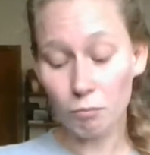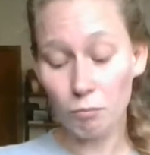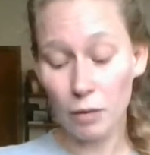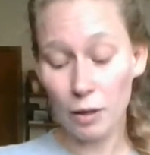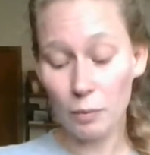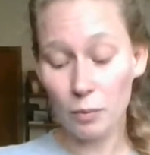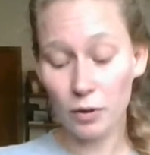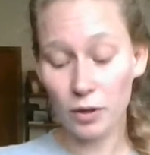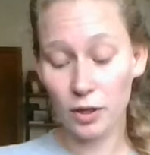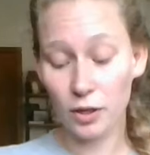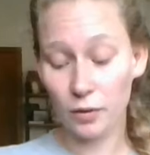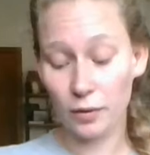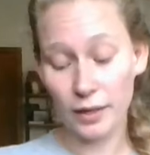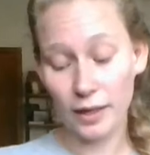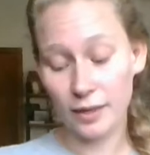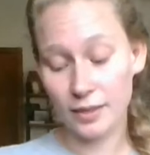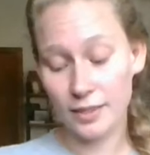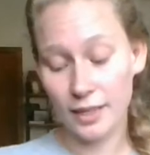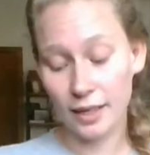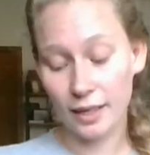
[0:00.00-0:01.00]
People
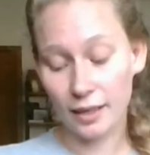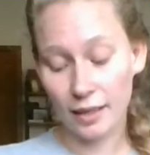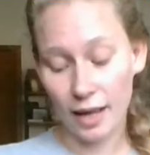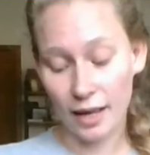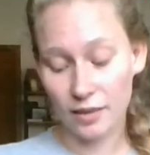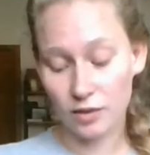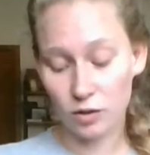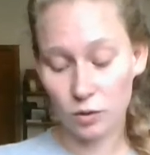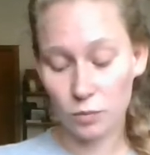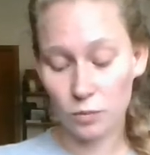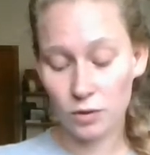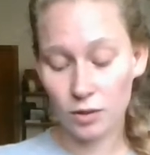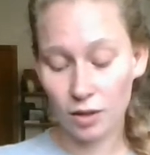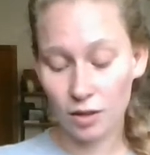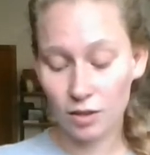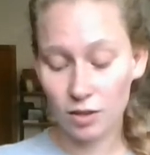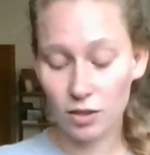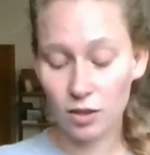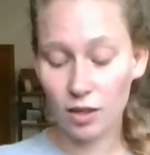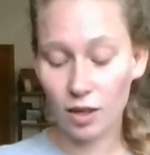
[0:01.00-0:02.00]
queuing outside classrooms
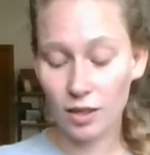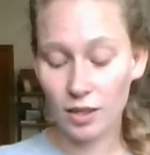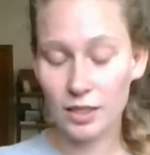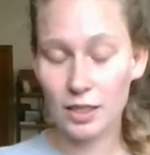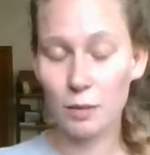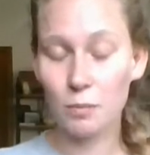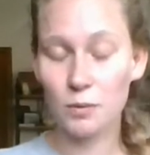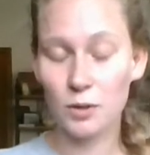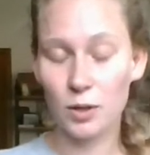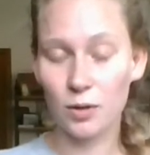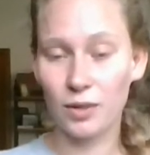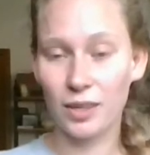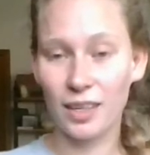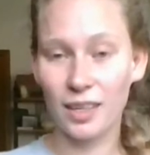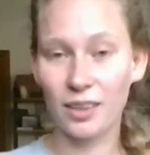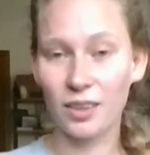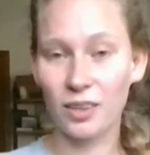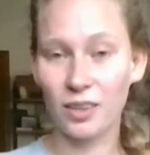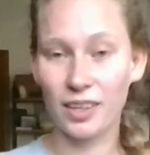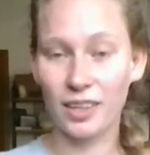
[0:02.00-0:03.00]
stood on tiptoe to
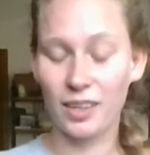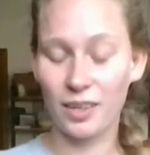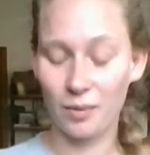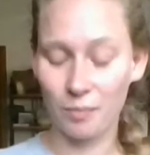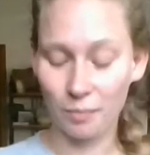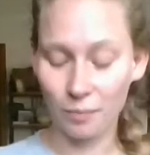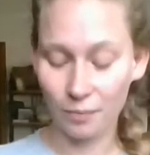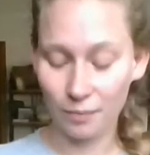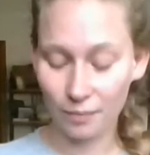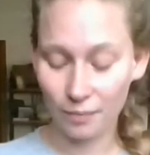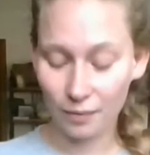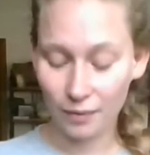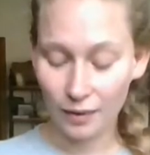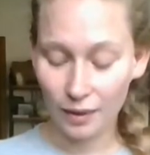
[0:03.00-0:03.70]
get a look at him,